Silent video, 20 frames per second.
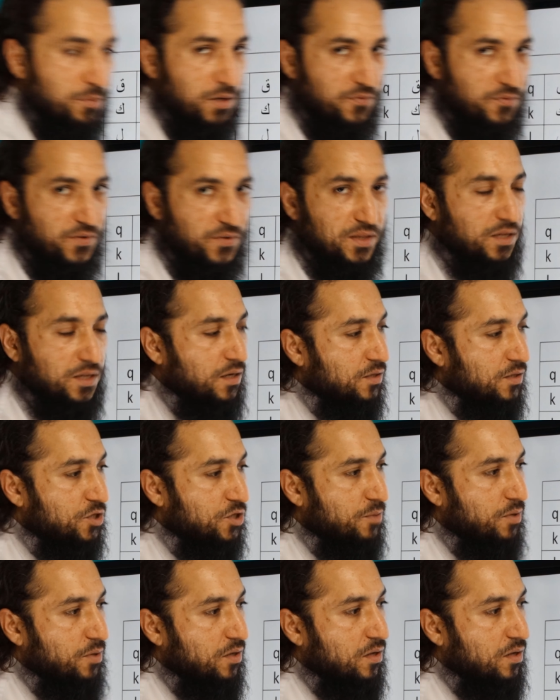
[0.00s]

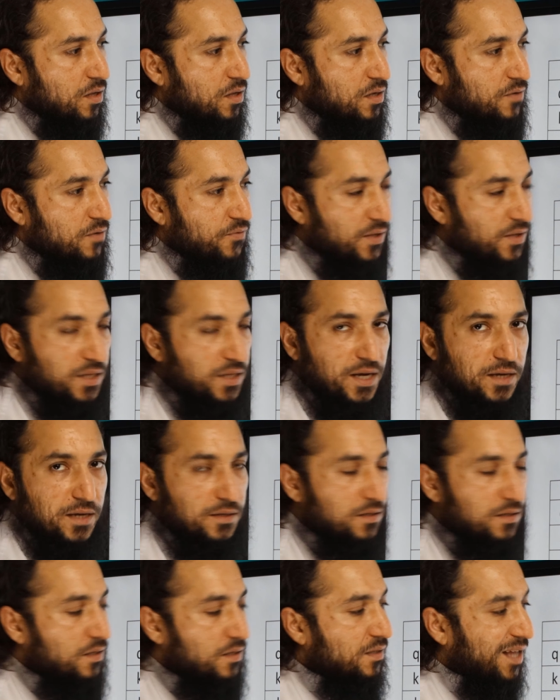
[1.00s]
fatha,
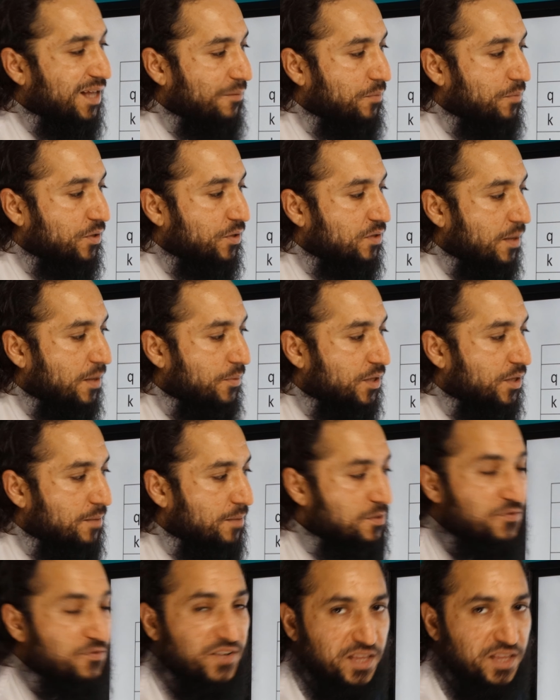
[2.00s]
that
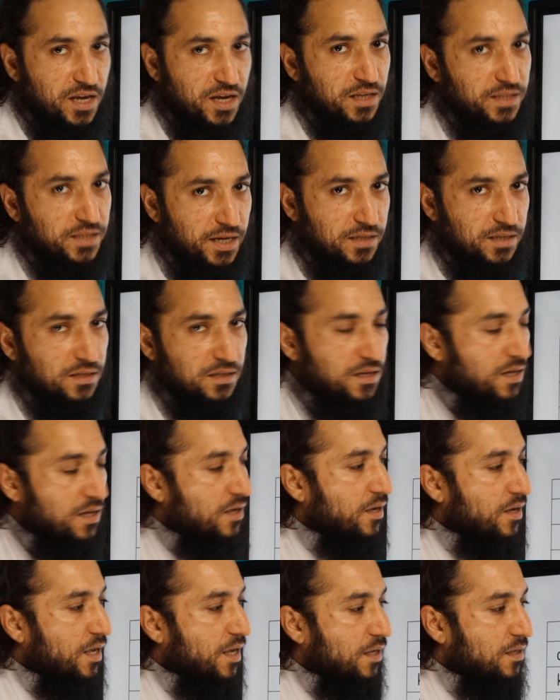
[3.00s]
becomes fathatain.
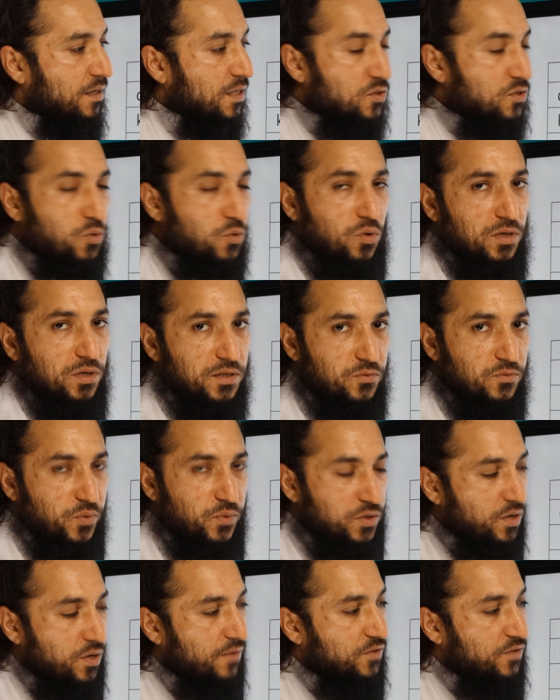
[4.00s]
Okay, it's called, when
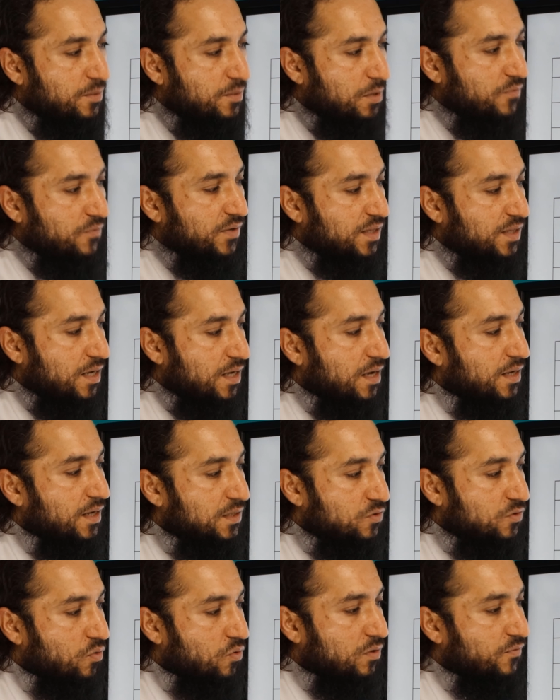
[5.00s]
you have double fatha,
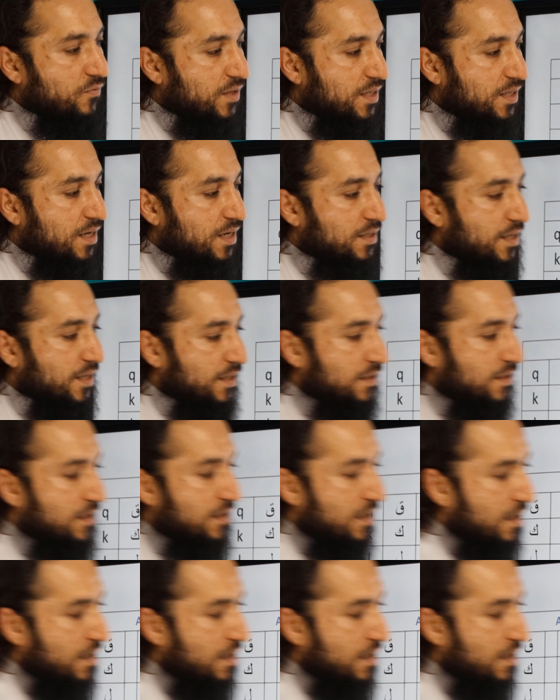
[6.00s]
it's called fathatain.